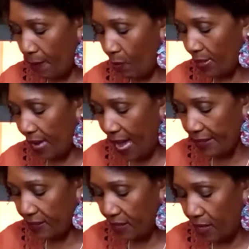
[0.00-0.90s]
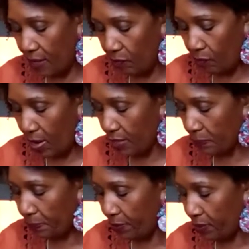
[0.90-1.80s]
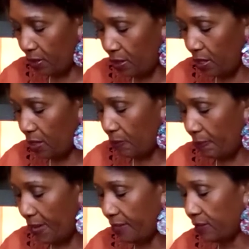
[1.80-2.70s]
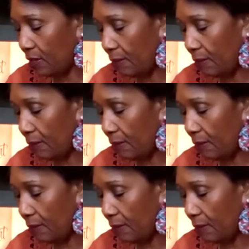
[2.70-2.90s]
What I did was put it in the base